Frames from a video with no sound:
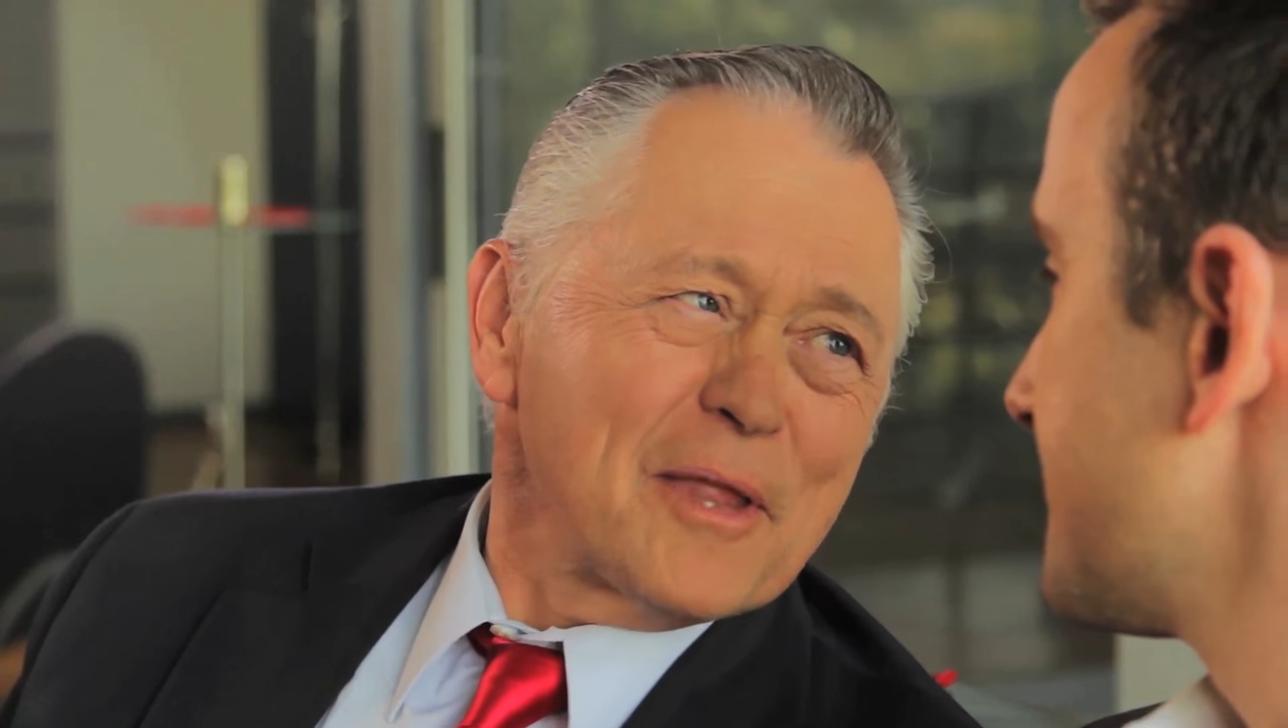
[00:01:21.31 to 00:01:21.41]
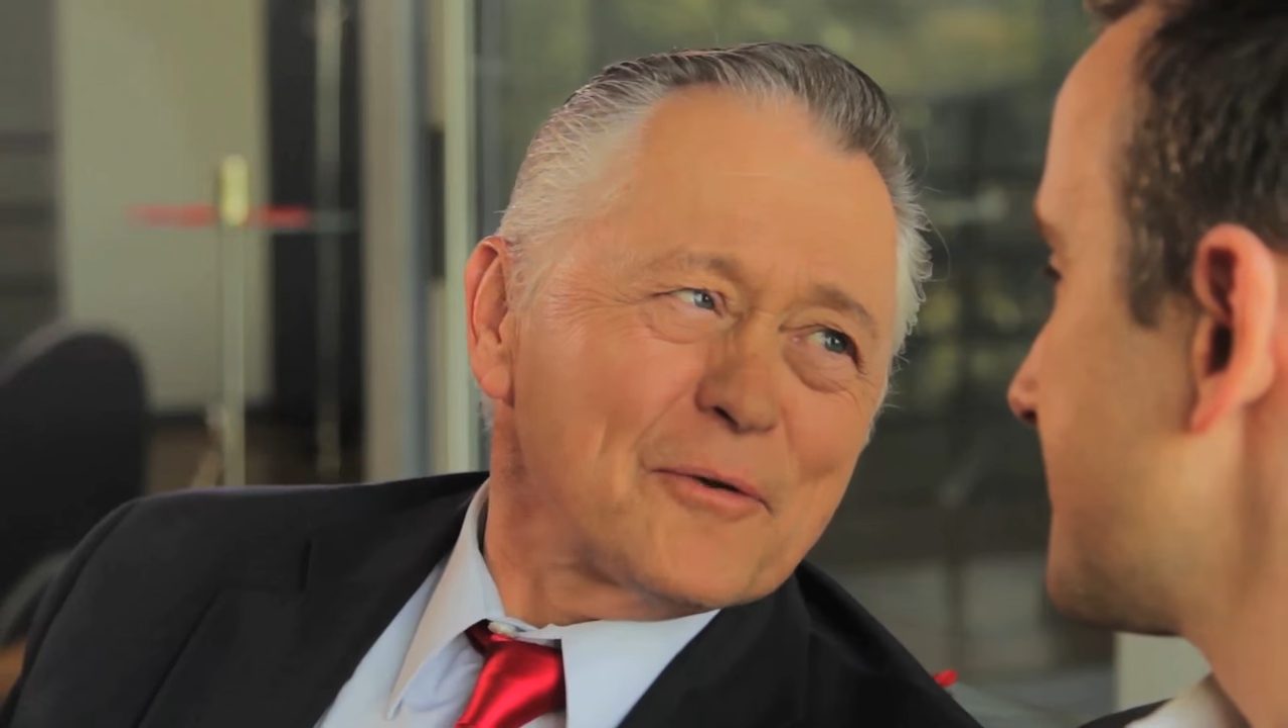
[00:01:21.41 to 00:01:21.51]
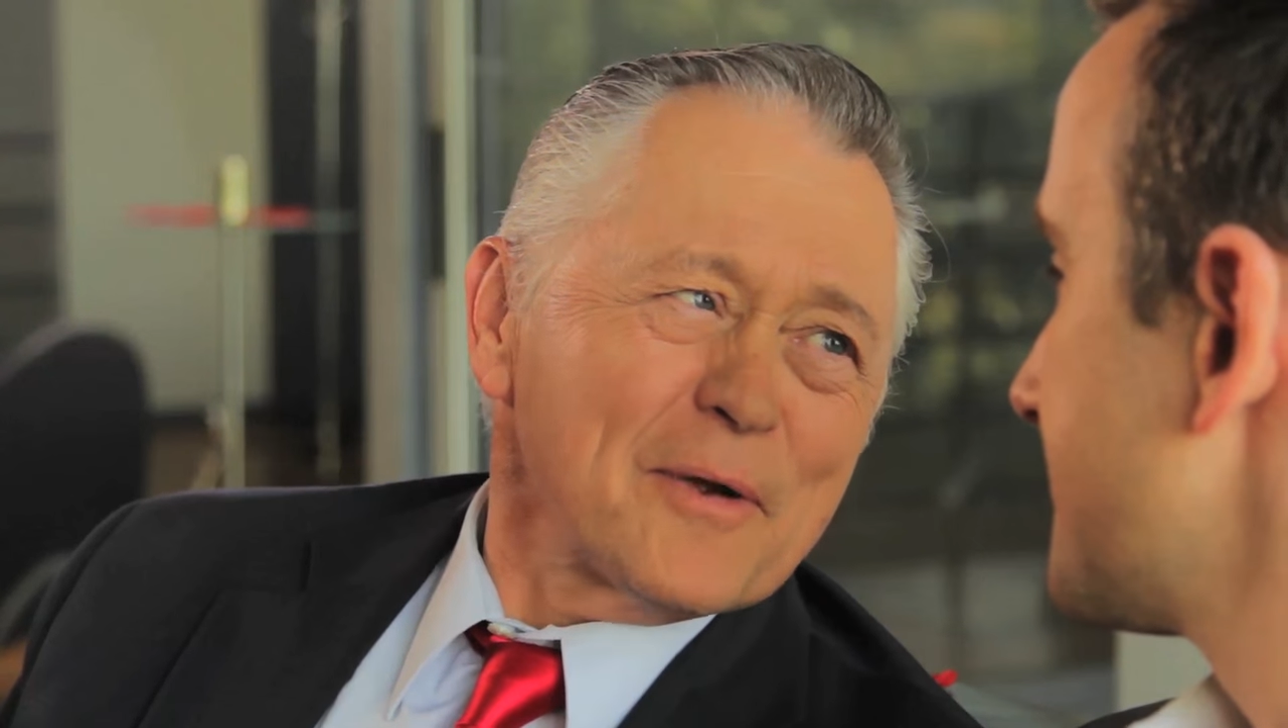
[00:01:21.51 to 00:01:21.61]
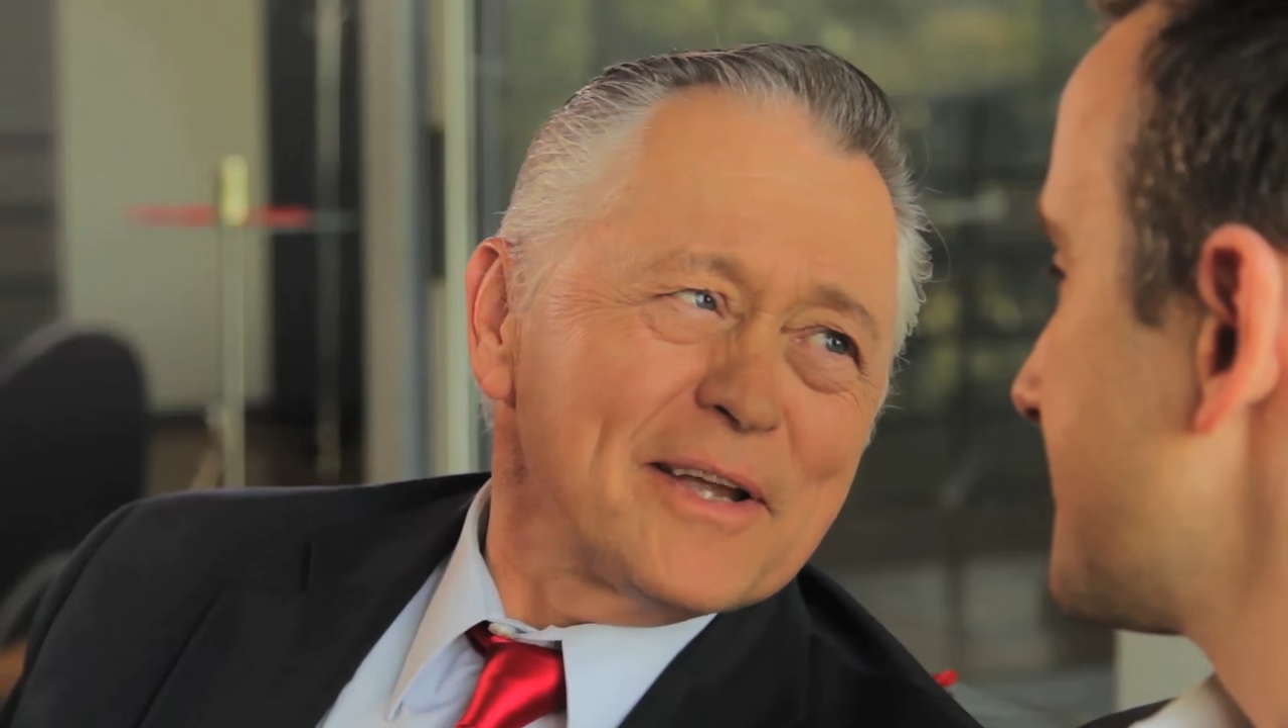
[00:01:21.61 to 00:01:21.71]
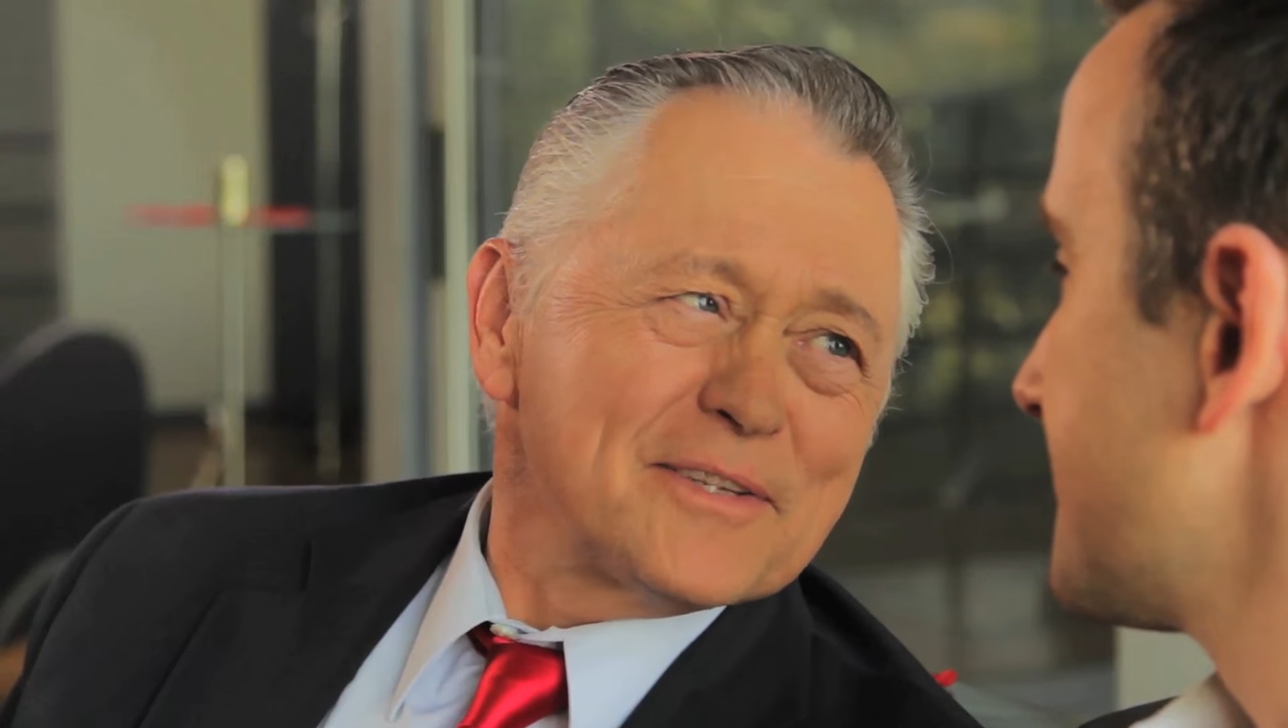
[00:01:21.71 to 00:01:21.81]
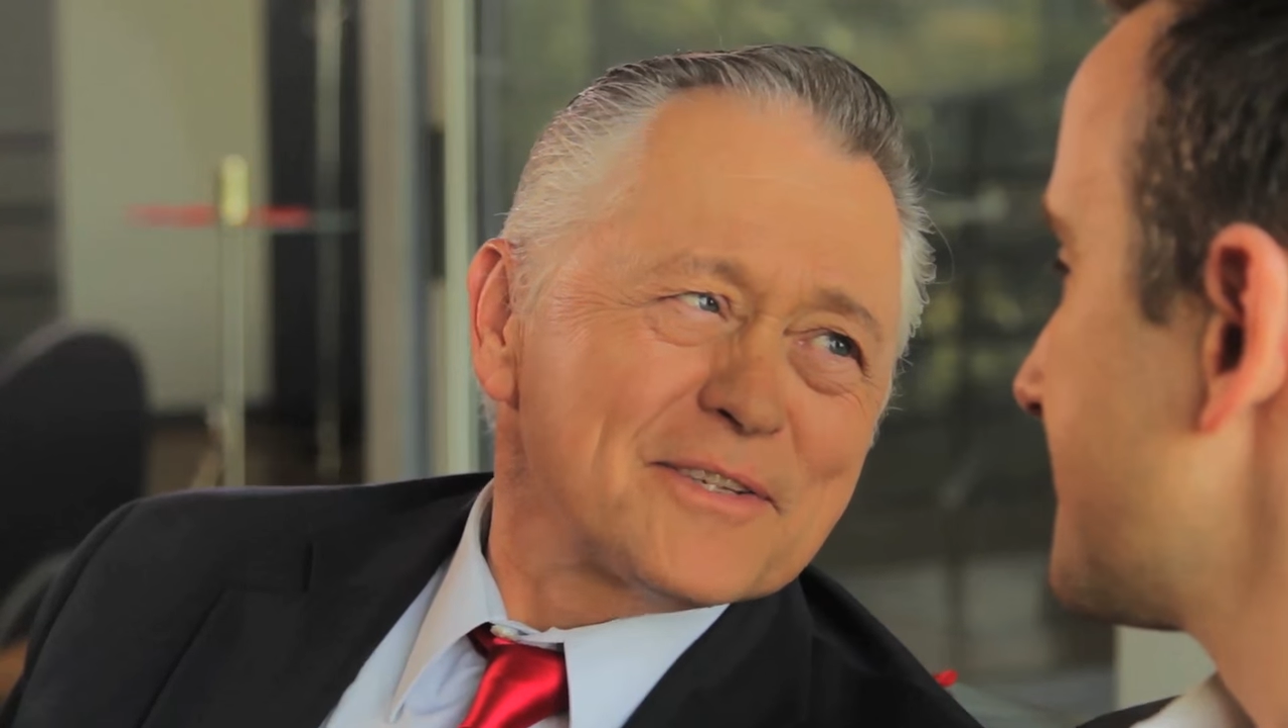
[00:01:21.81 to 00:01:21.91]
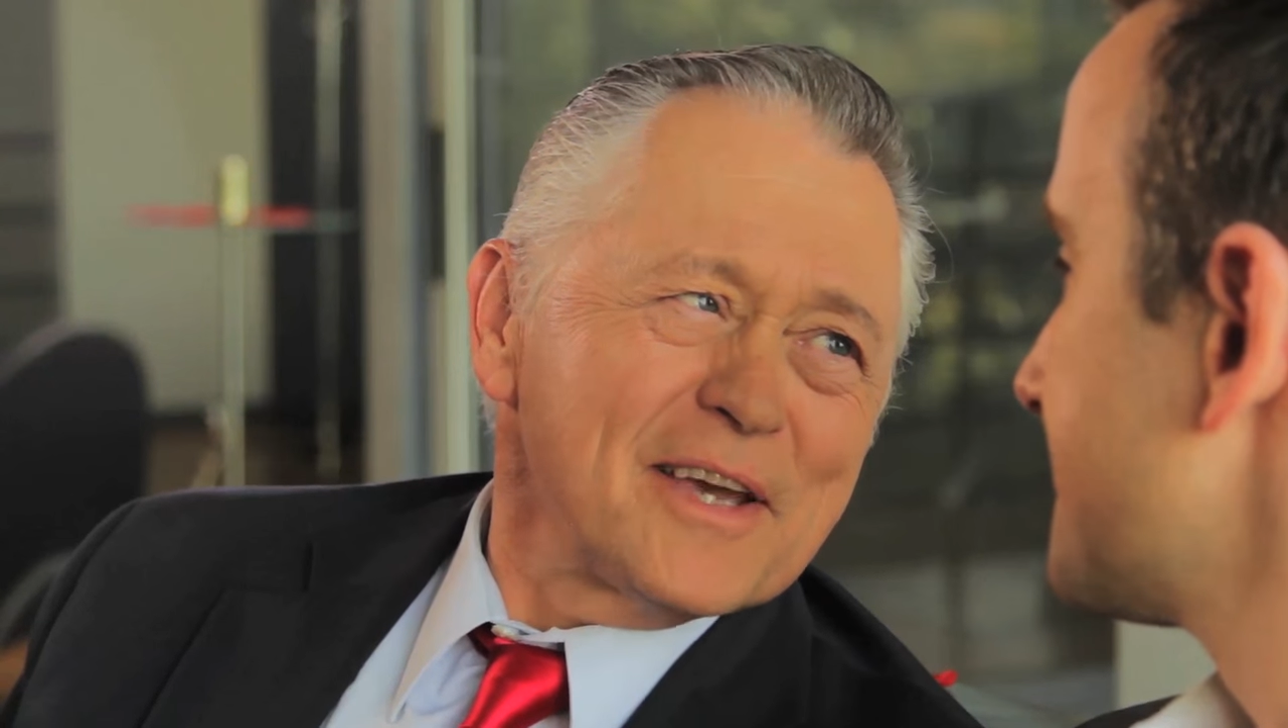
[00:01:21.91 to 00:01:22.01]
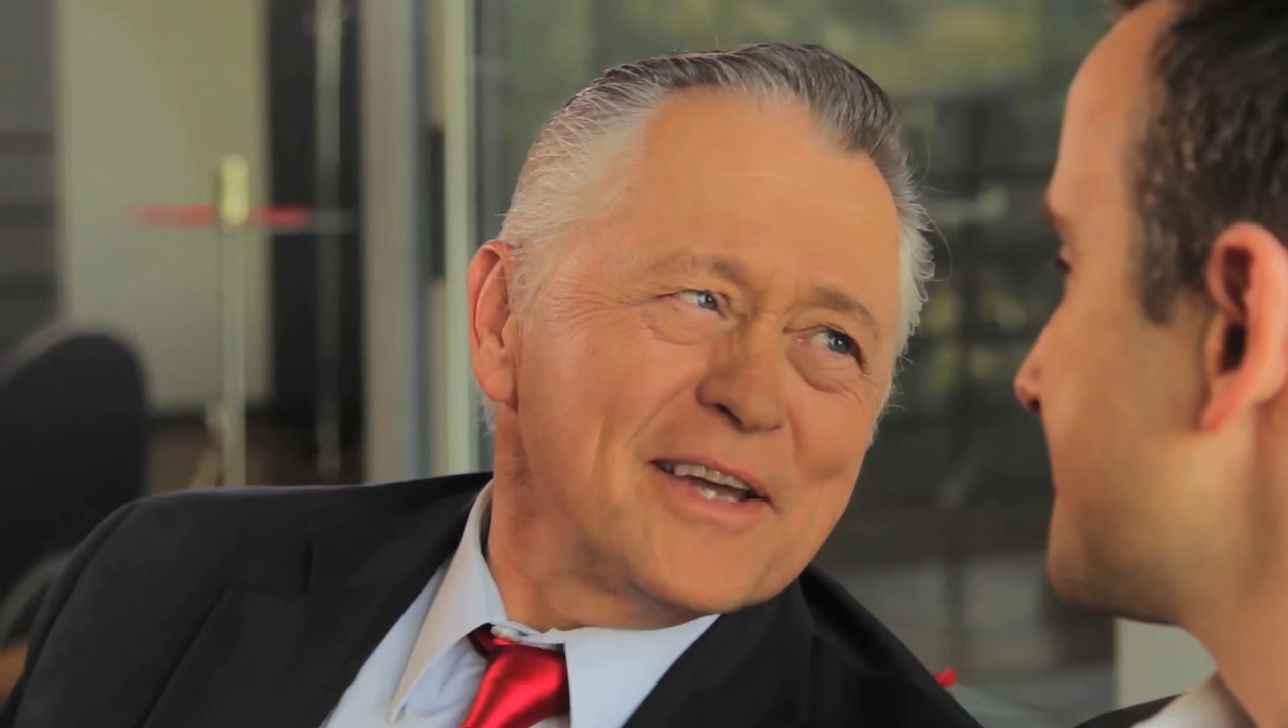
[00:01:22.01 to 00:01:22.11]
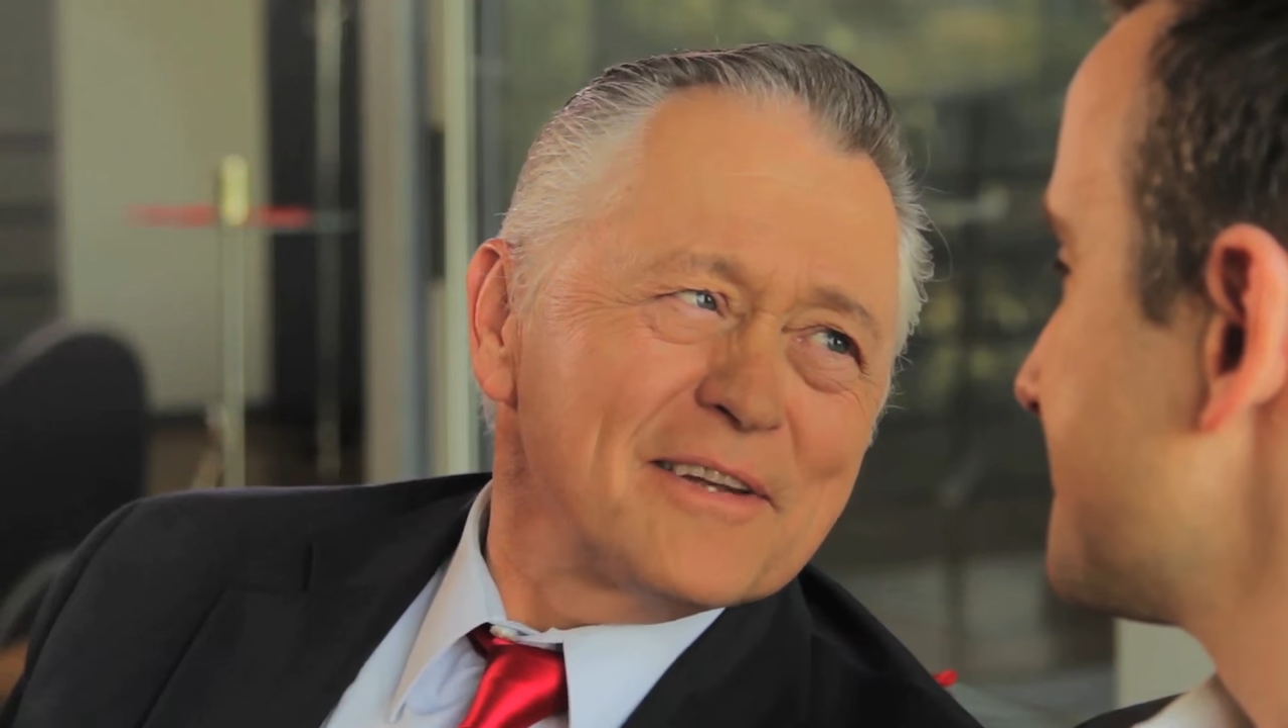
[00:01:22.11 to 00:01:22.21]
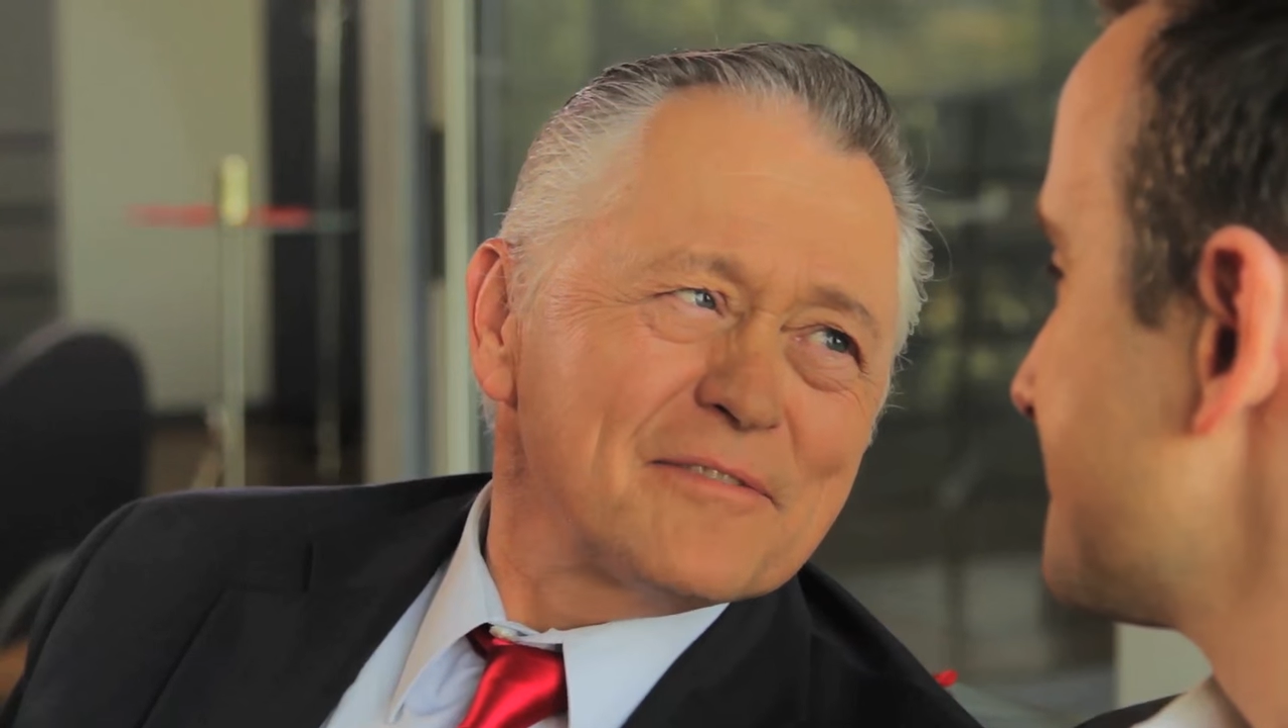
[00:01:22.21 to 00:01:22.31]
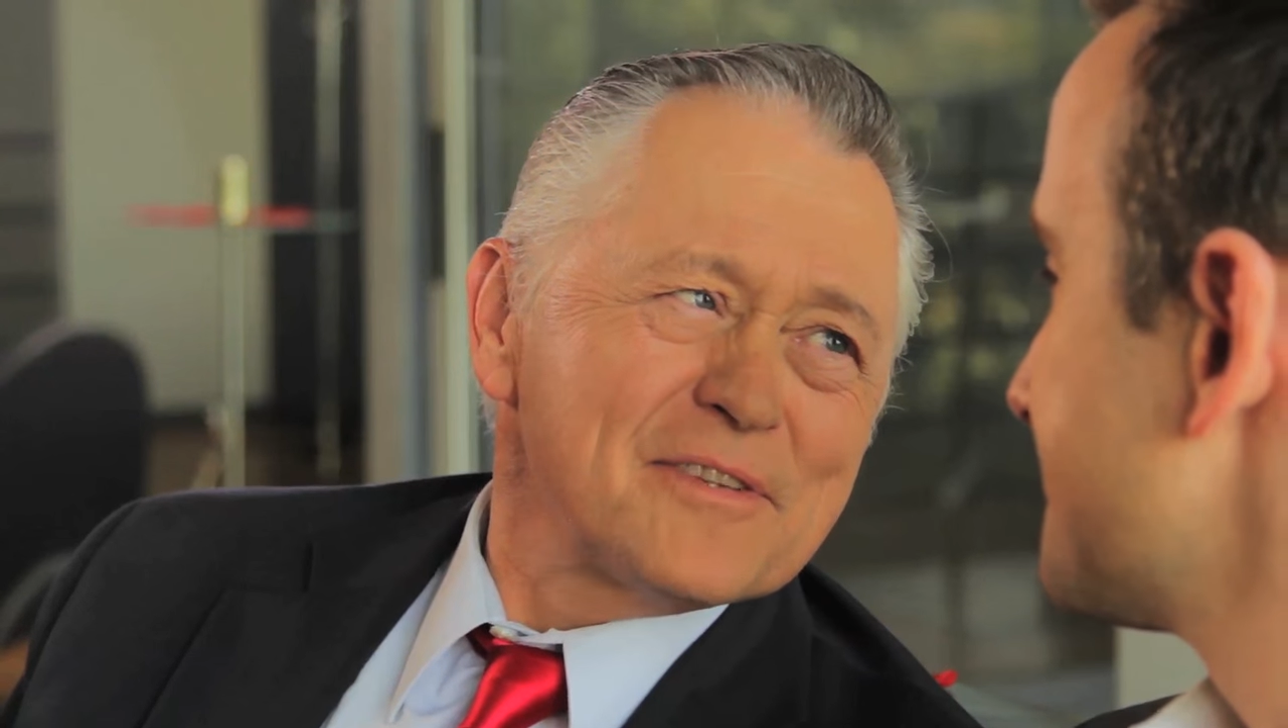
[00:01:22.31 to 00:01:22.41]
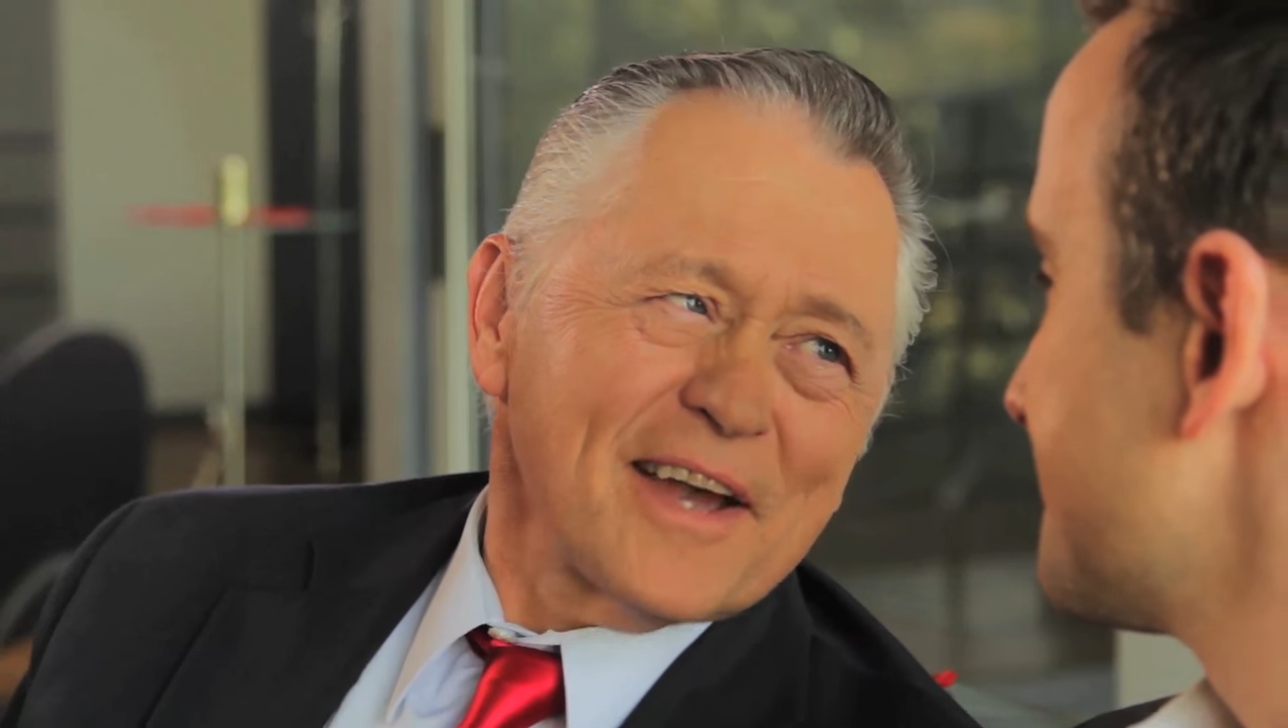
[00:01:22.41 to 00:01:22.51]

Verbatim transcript: that great state of